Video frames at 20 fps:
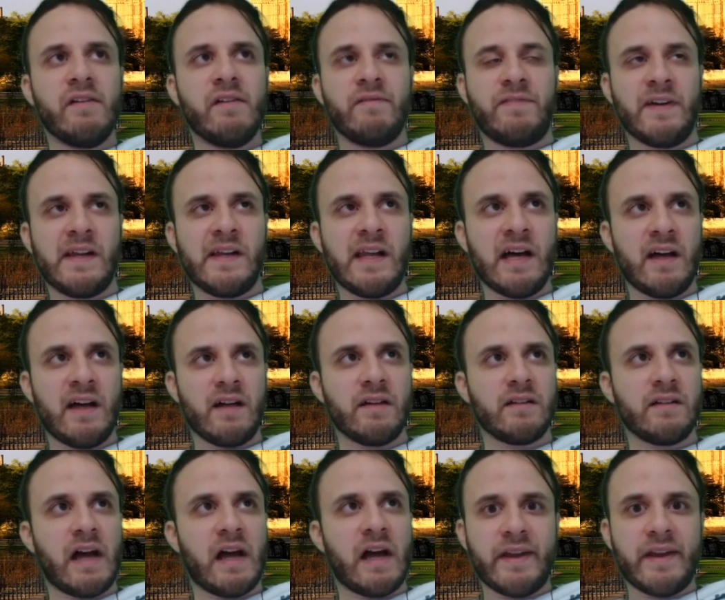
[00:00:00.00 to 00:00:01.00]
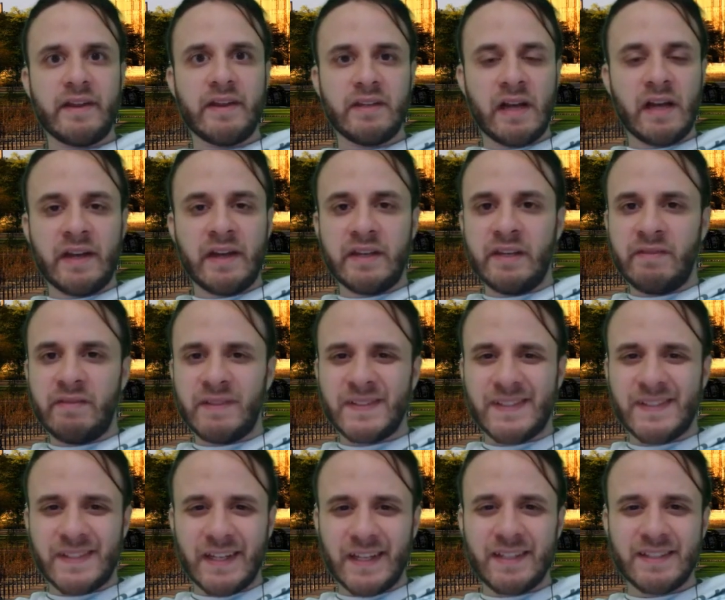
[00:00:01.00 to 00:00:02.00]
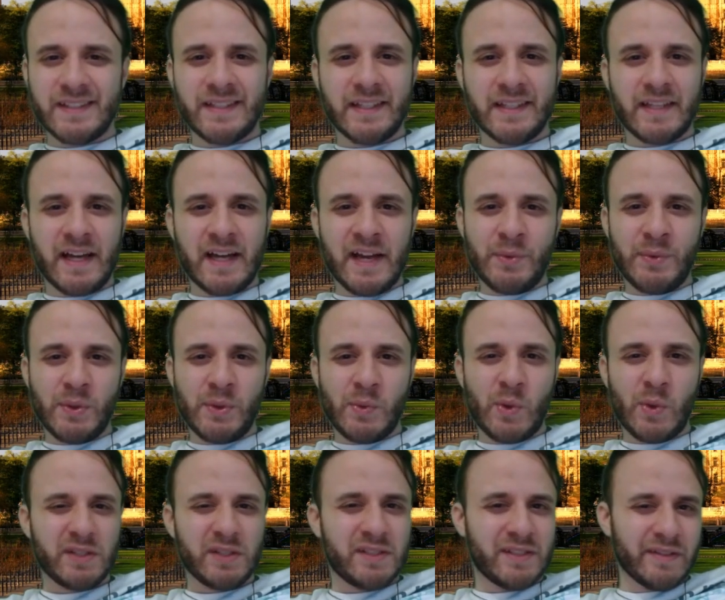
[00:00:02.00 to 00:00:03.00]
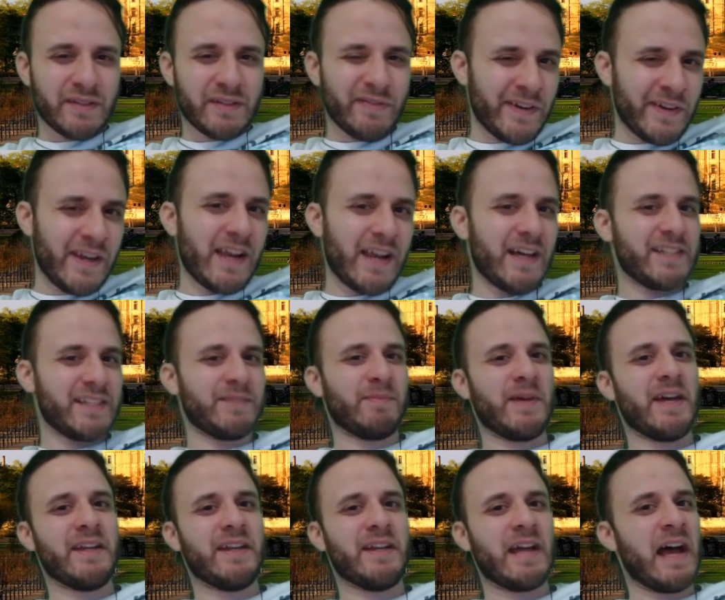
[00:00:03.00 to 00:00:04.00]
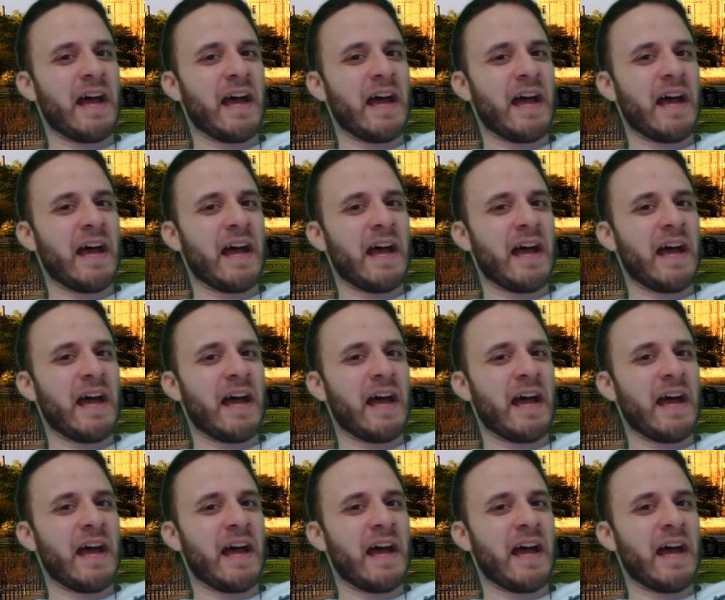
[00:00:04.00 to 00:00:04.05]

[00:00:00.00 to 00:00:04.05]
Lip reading: Filler, I even think that I will watch the fillers, man.